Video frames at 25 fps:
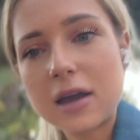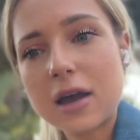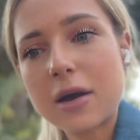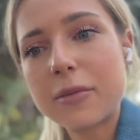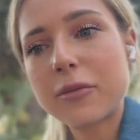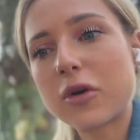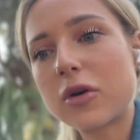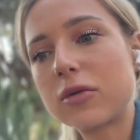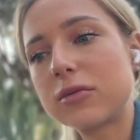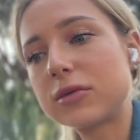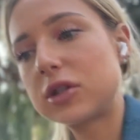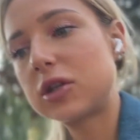I'm
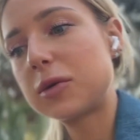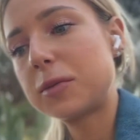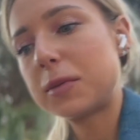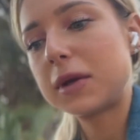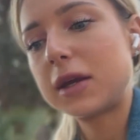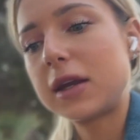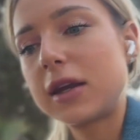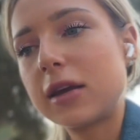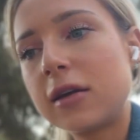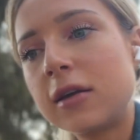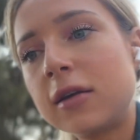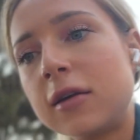going to
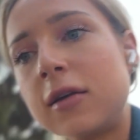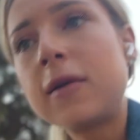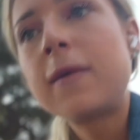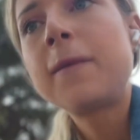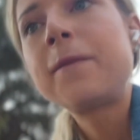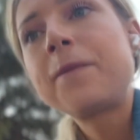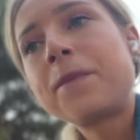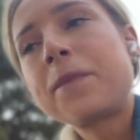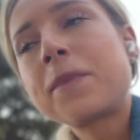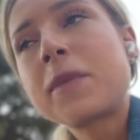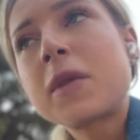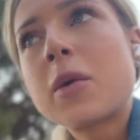be
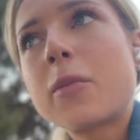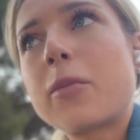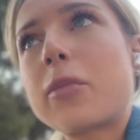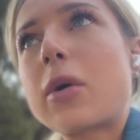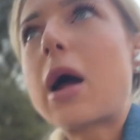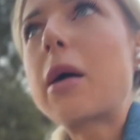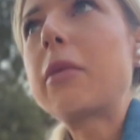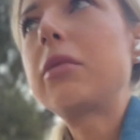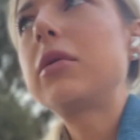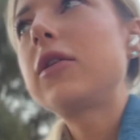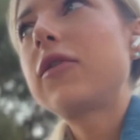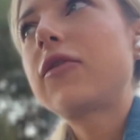
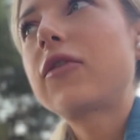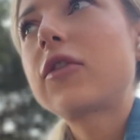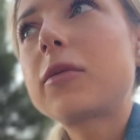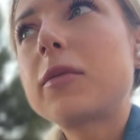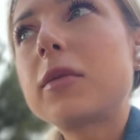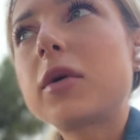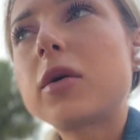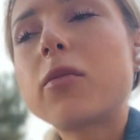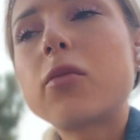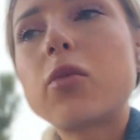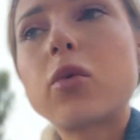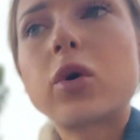probably
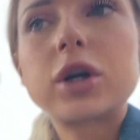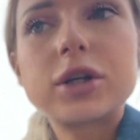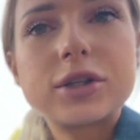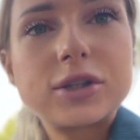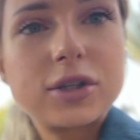filming more